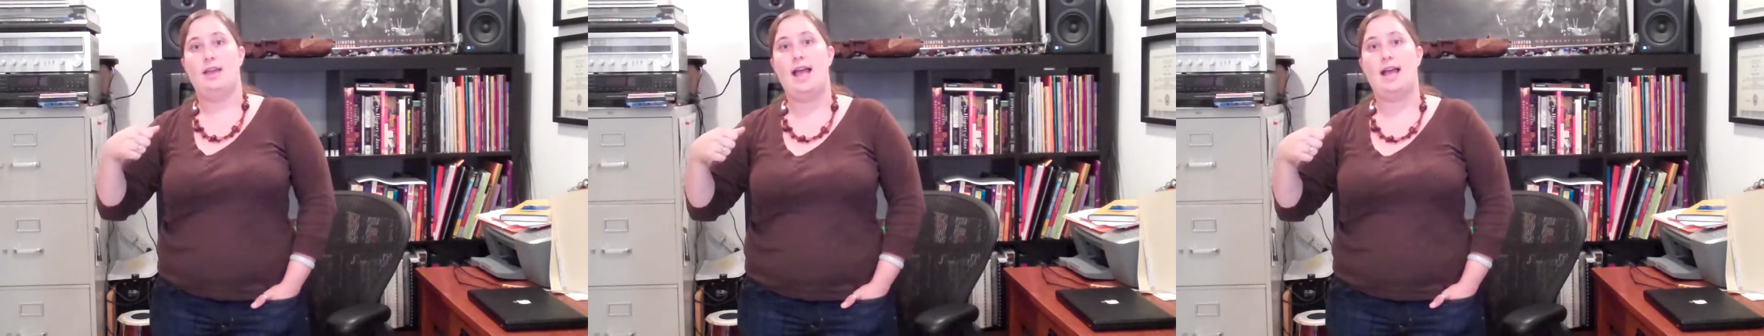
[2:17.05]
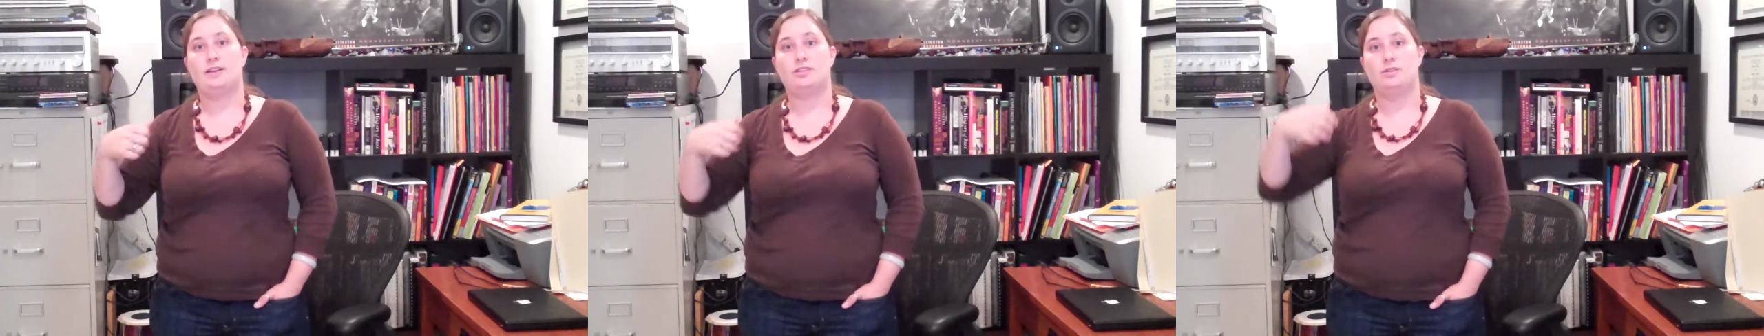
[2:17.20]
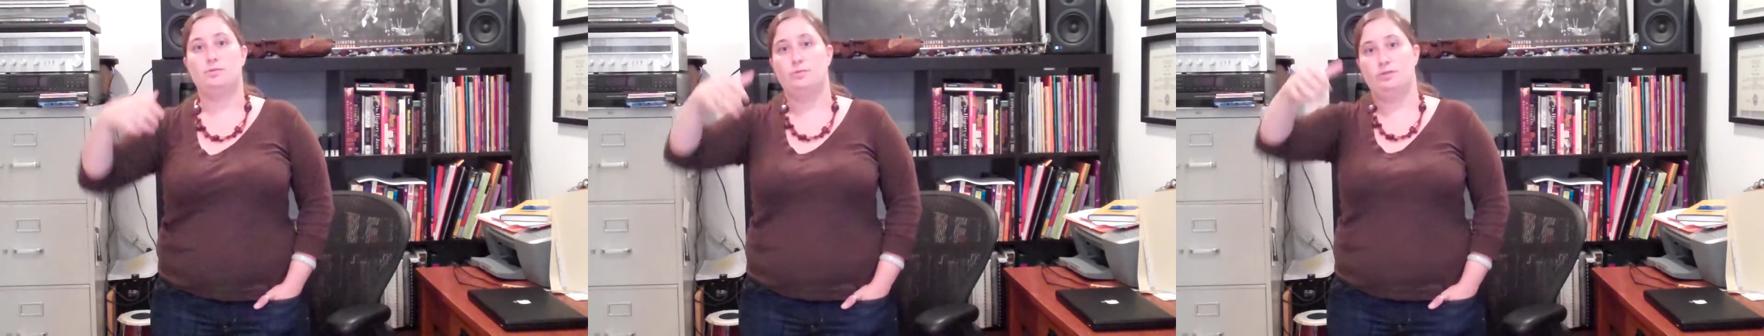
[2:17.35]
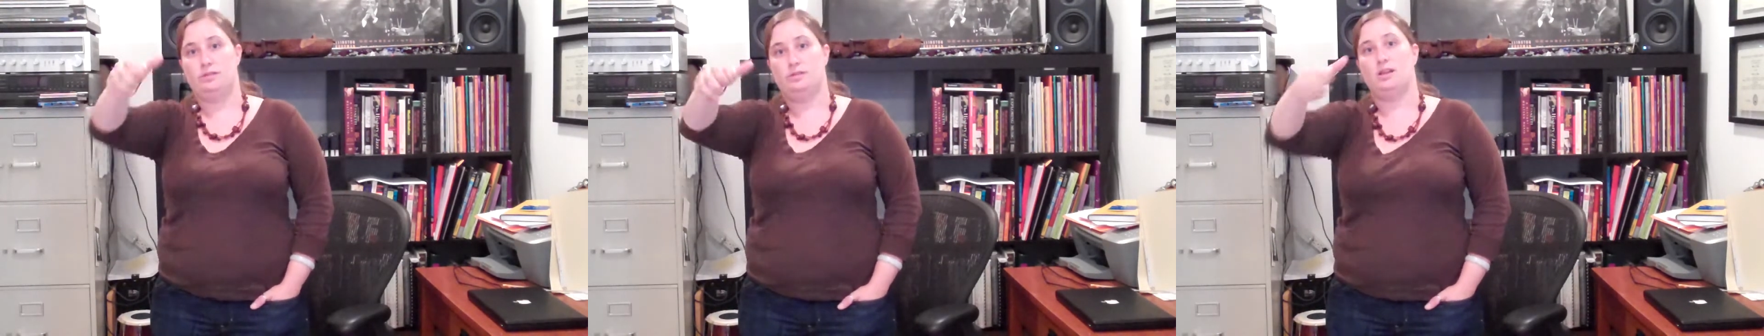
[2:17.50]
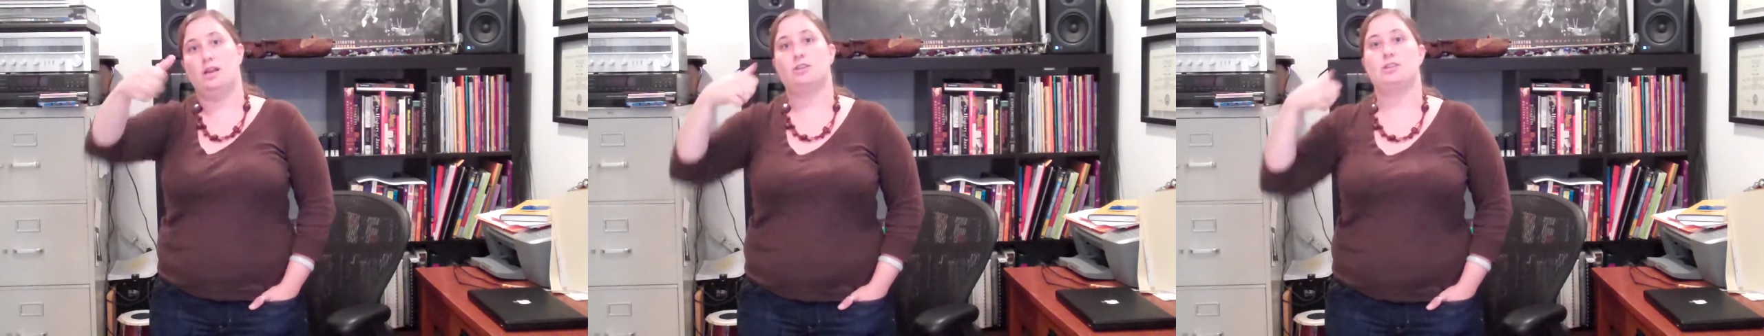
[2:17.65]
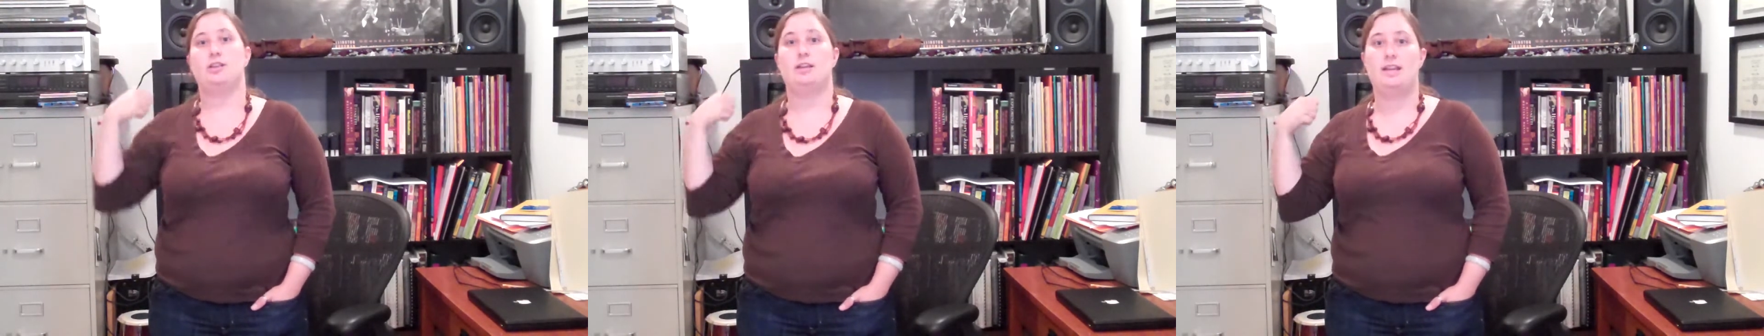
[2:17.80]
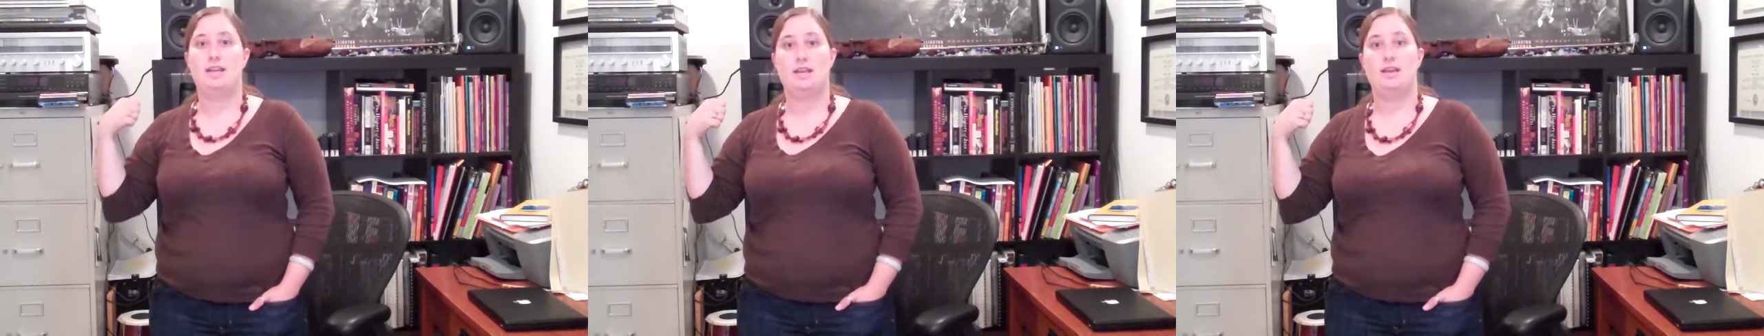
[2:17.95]
action would
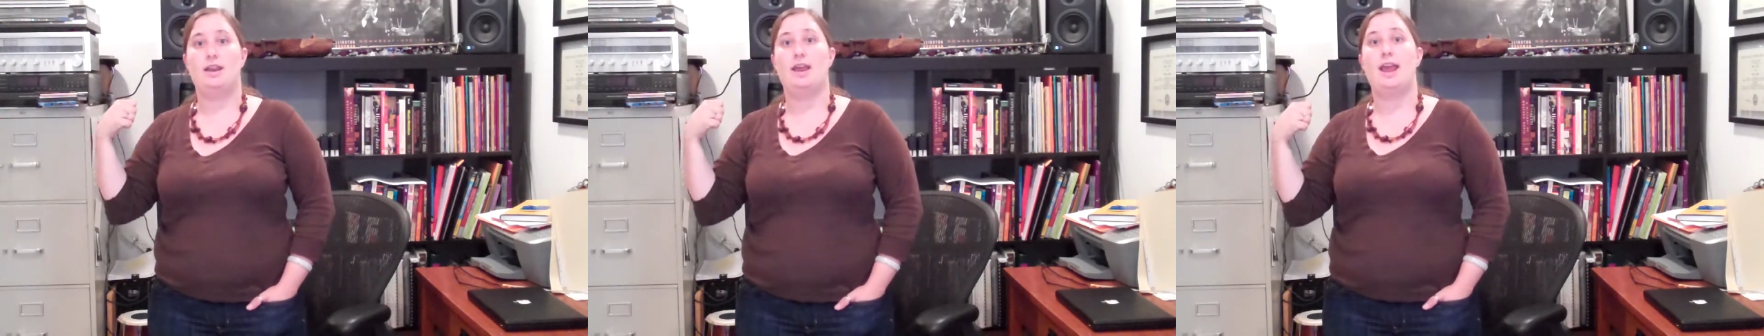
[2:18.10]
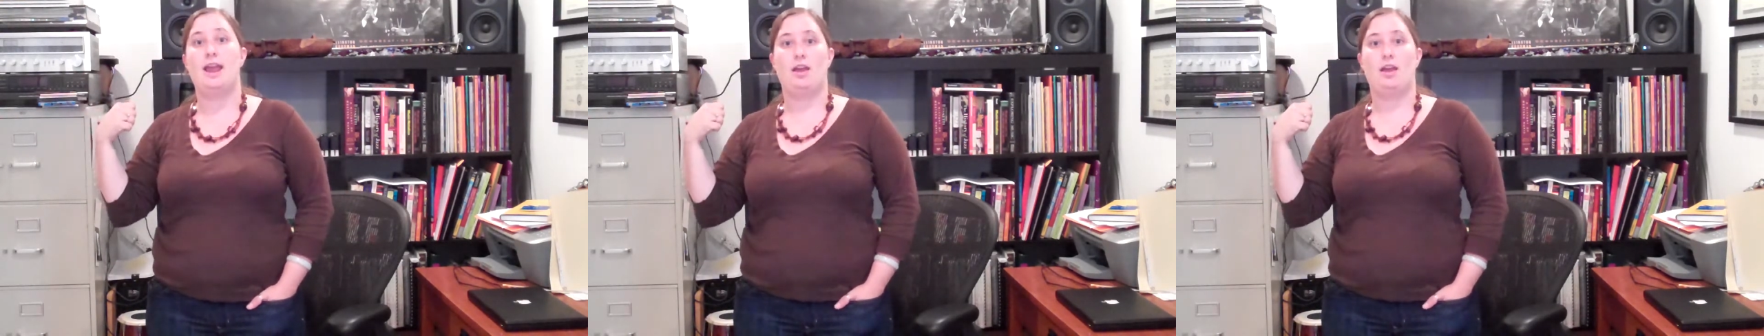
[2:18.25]
suction in